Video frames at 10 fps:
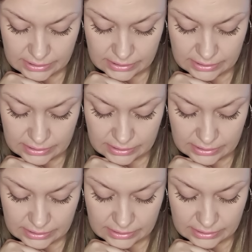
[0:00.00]

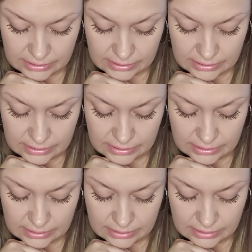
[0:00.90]

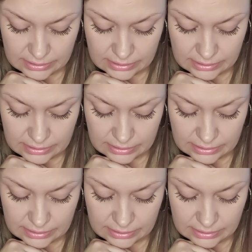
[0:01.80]

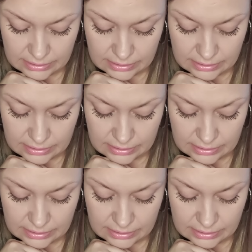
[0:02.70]
(no one is talking)